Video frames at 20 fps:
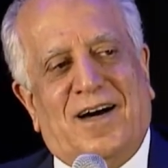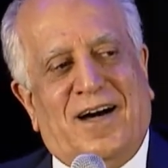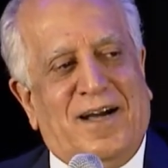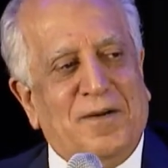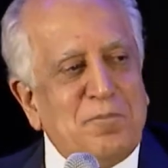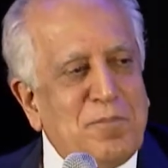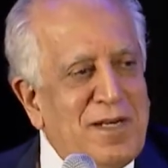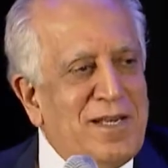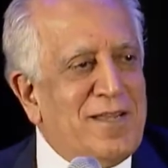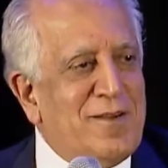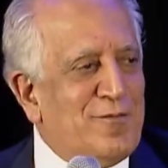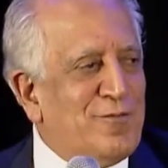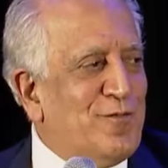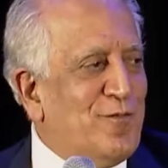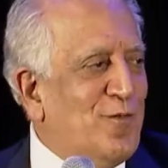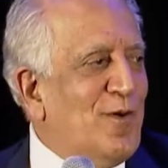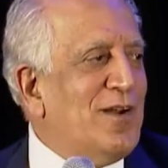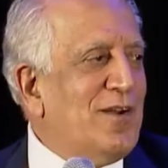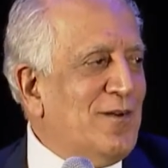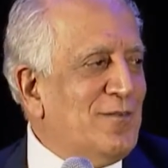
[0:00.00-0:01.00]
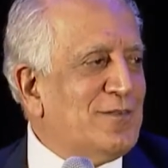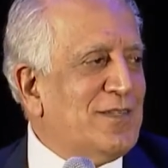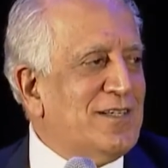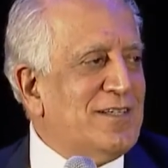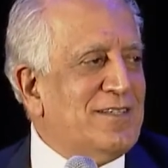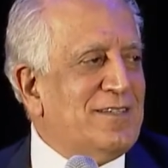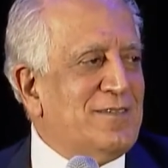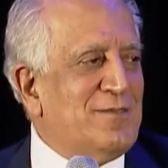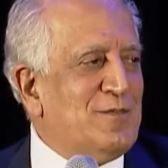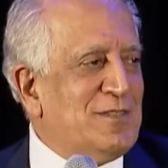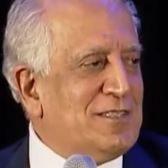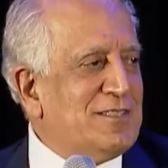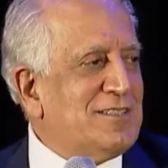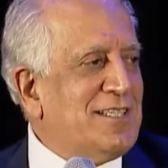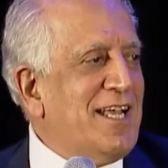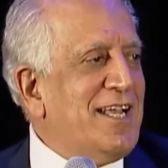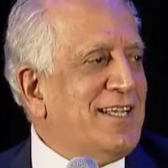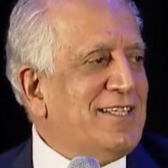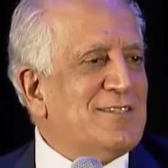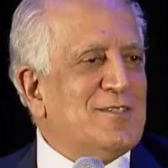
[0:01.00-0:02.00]
believe one of the
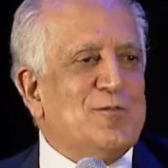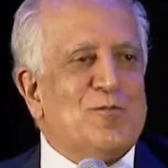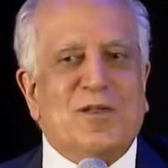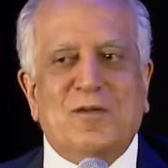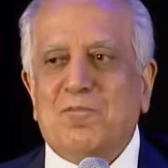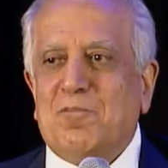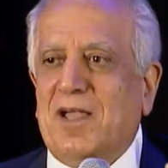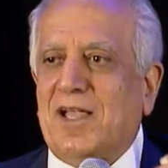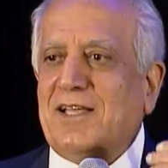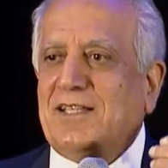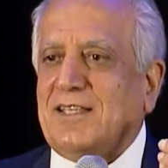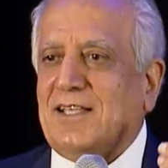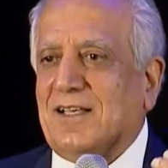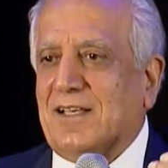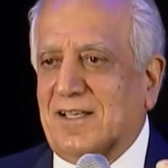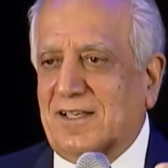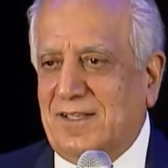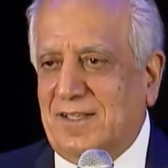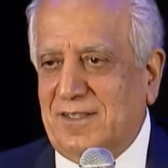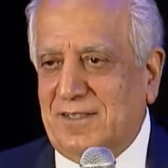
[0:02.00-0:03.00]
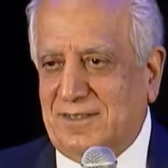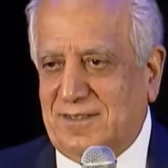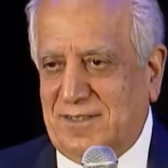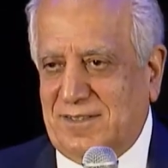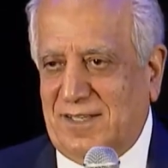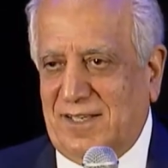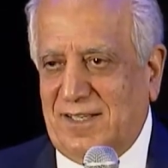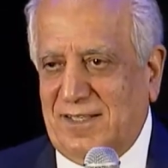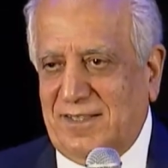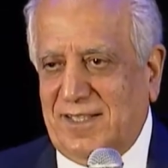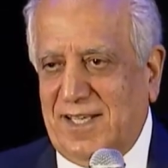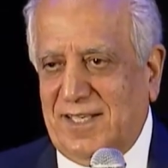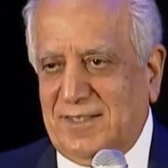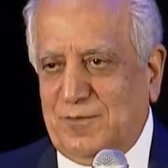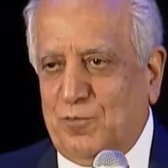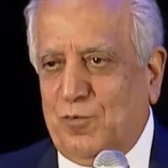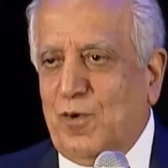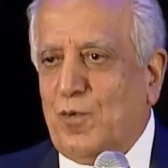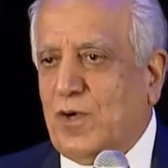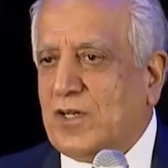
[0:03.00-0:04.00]
mistakes we made is that
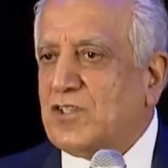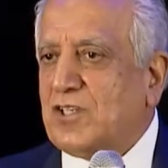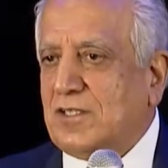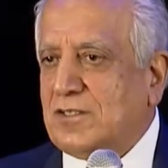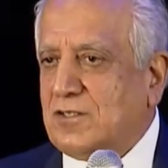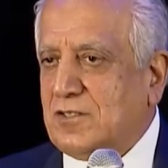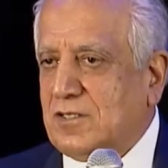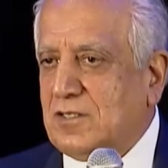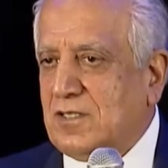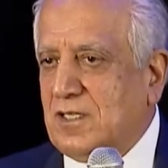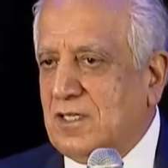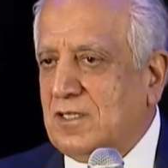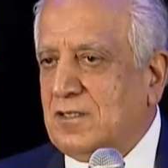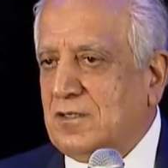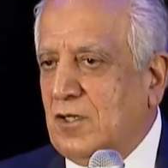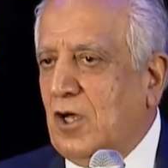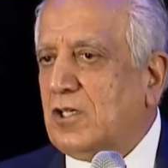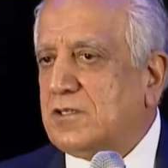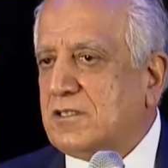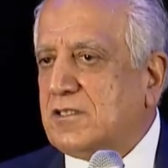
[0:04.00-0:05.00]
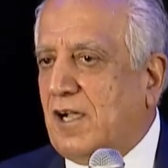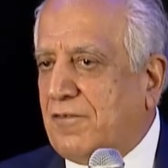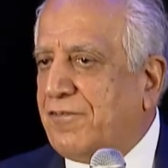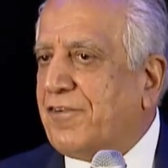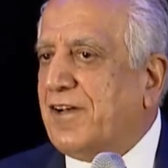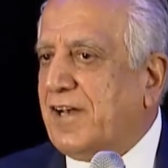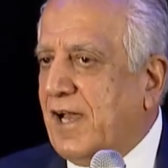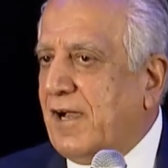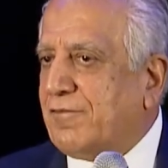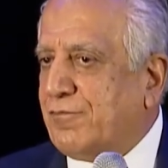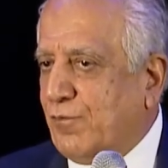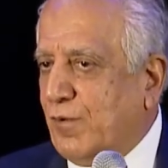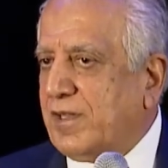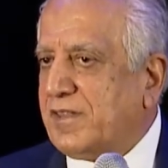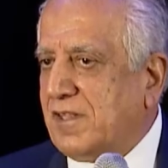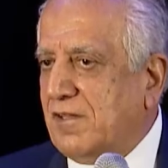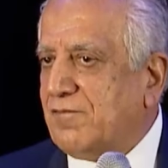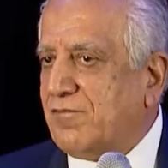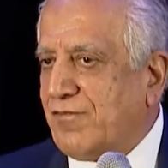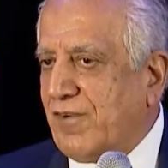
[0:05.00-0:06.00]
we were just not tough enough with
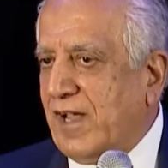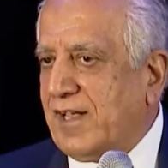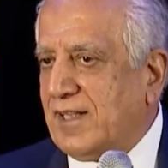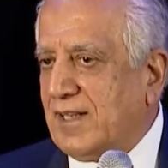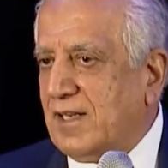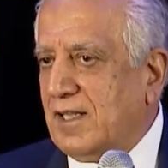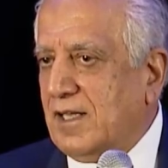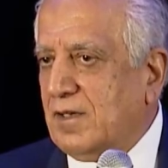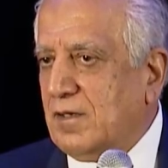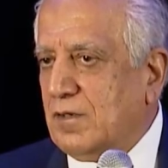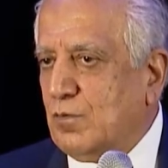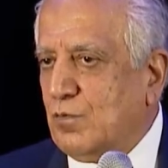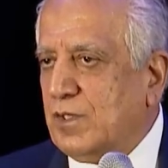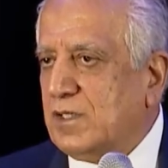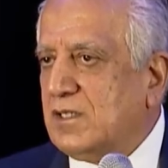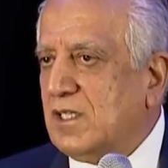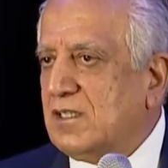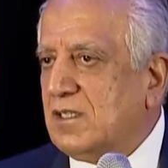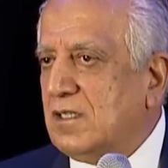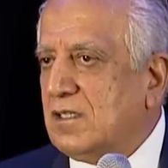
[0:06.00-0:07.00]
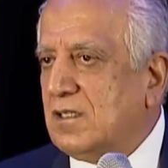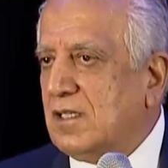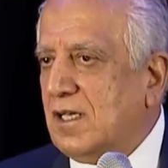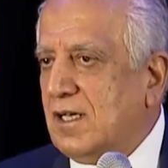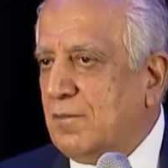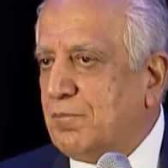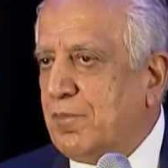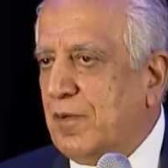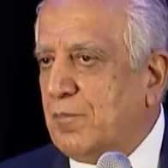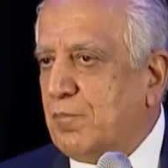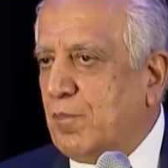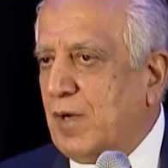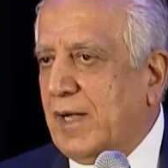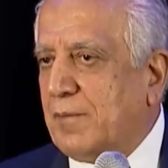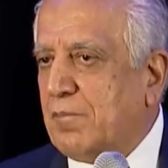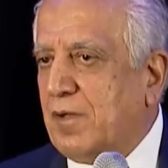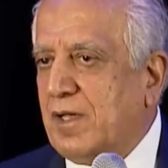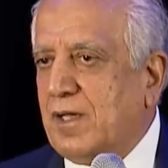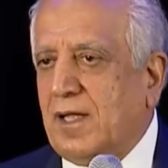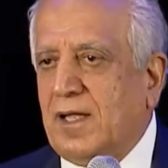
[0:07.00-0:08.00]
him, frankly. We didn't help him by
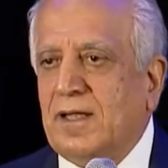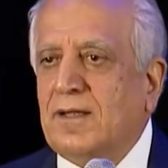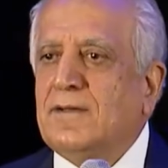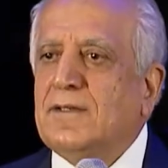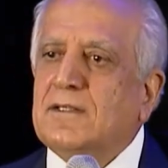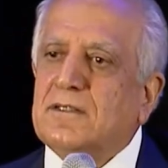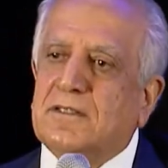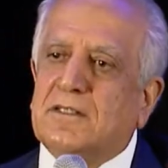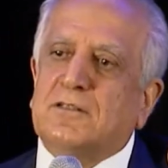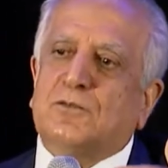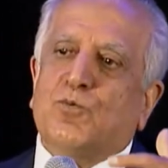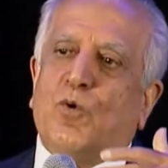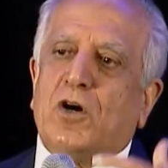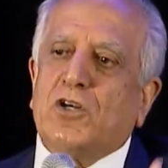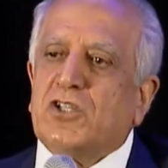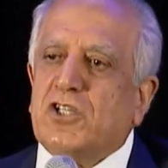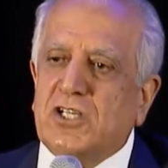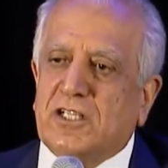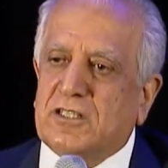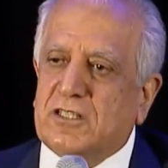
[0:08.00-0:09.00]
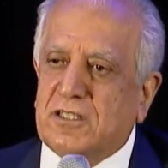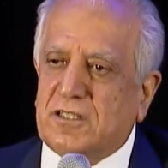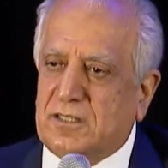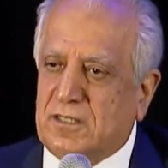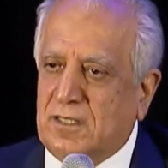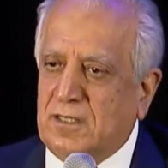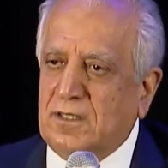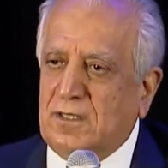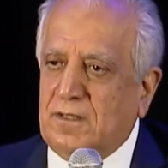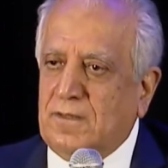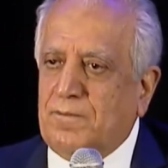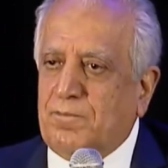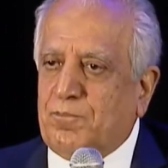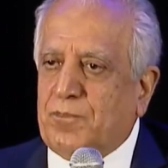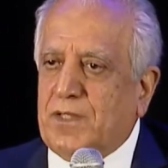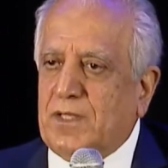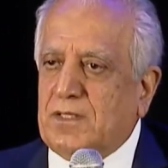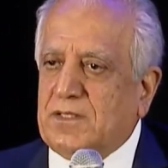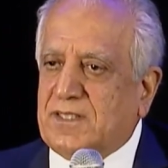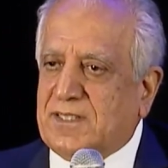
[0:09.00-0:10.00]
being this Washington
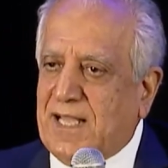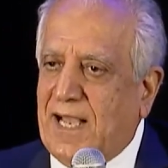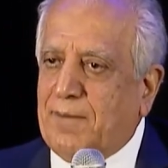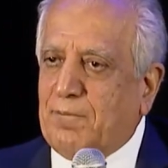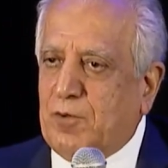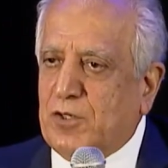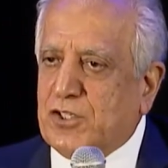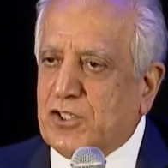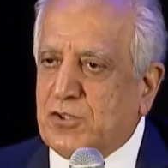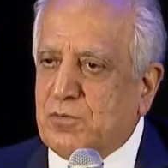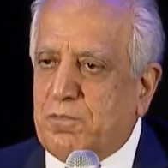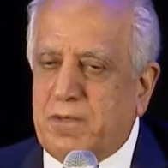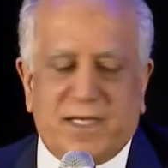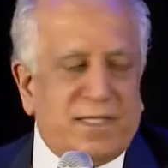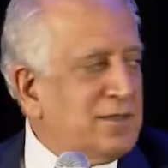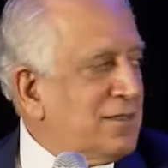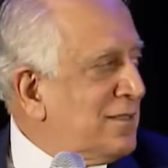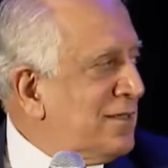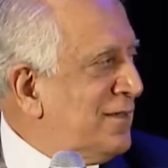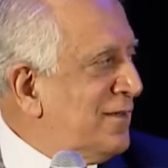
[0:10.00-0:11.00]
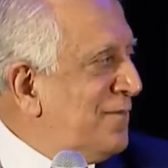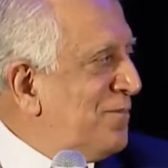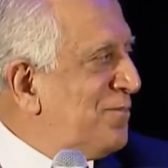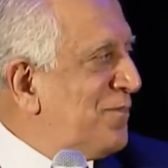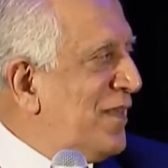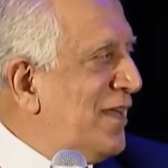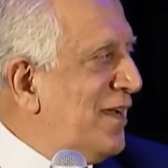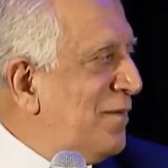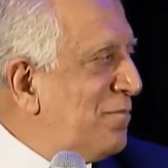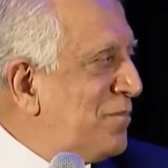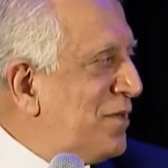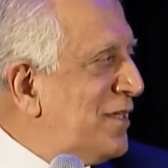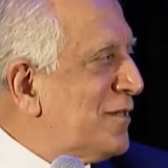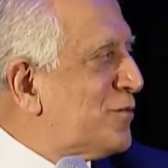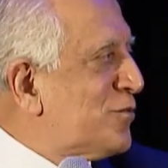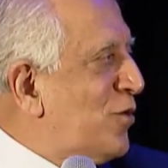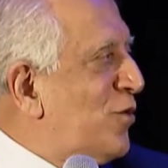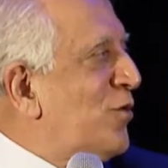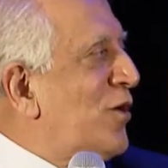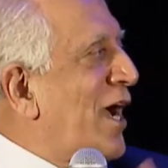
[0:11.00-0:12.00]
establishment, being
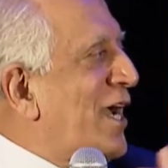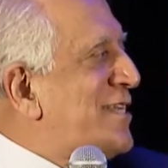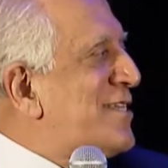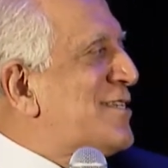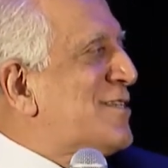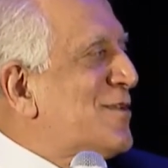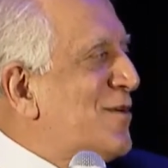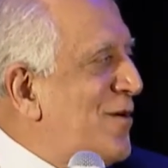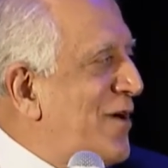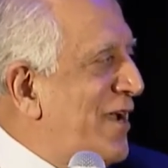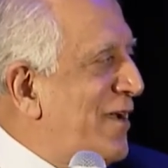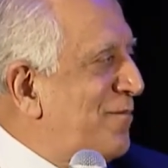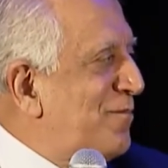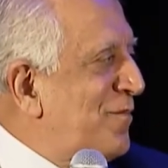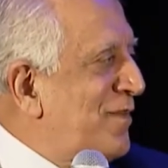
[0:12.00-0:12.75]
so nice to him,